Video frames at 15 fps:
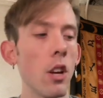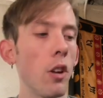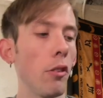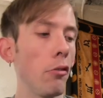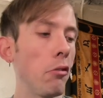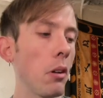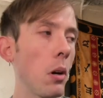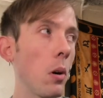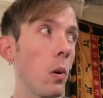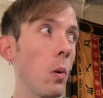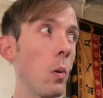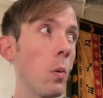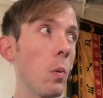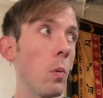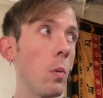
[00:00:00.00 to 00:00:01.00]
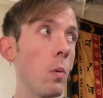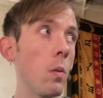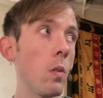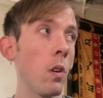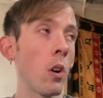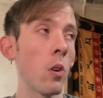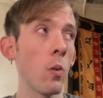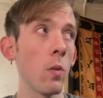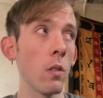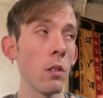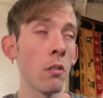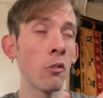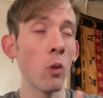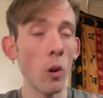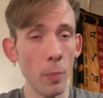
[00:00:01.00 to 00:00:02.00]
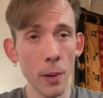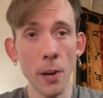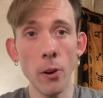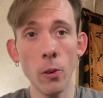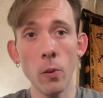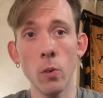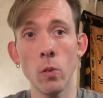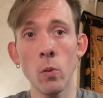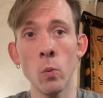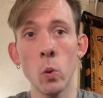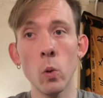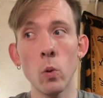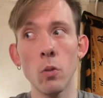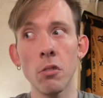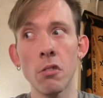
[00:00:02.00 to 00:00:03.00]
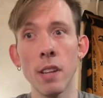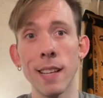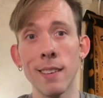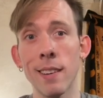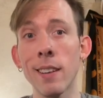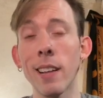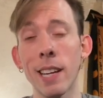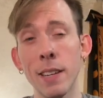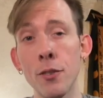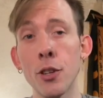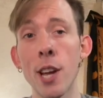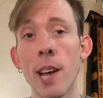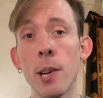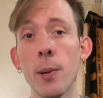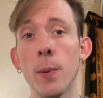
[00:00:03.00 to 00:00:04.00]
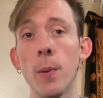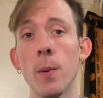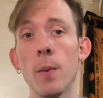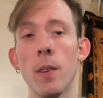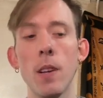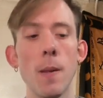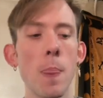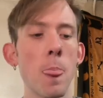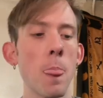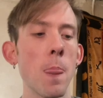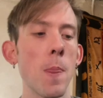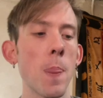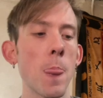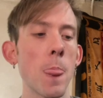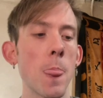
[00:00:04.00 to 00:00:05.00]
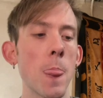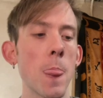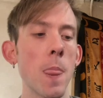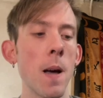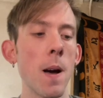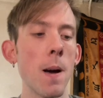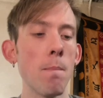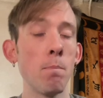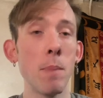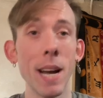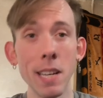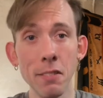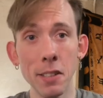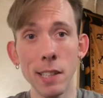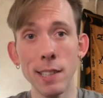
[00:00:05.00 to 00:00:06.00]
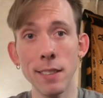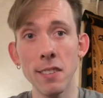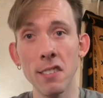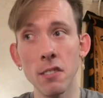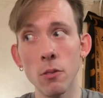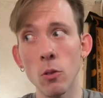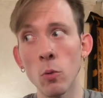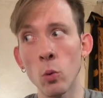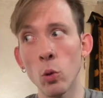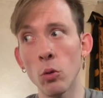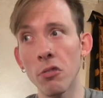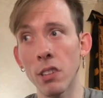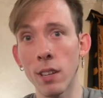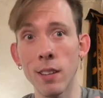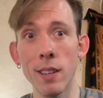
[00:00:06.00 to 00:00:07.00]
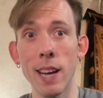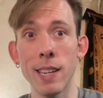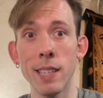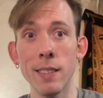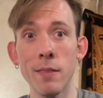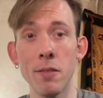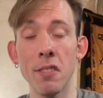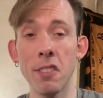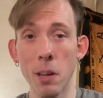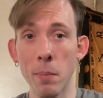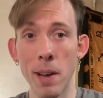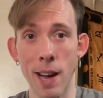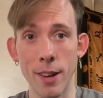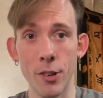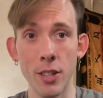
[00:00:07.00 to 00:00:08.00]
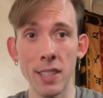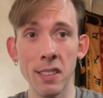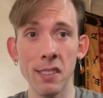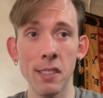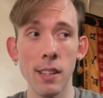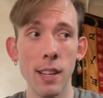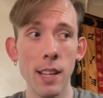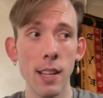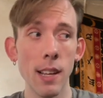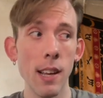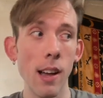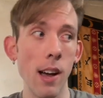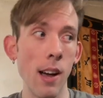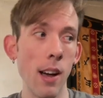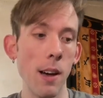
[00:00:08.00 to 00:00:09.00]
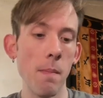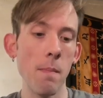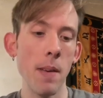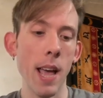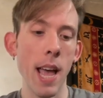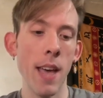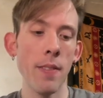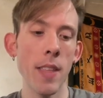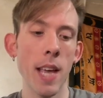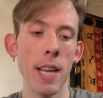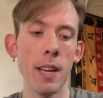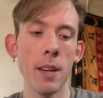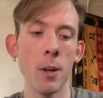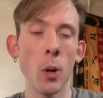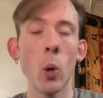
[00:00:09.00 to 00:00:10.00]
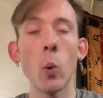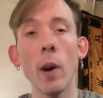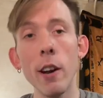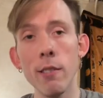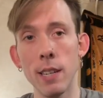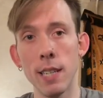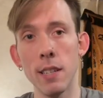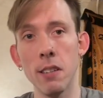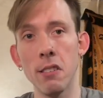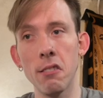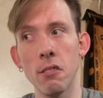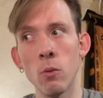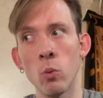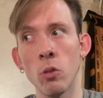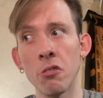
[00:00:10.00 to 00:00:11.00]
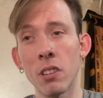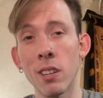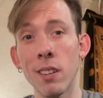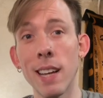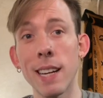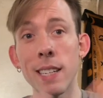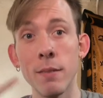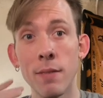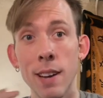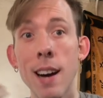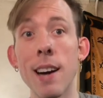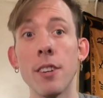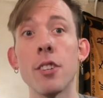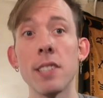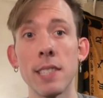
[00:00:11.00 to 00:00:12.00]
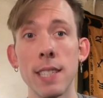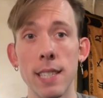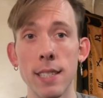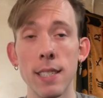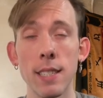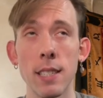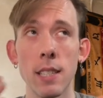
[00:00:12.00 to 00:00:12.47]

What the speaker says: So Scorpio rules like the collective shadow. Pisces rules the collective subconscious. And then Aquarius rules the collective consciousness.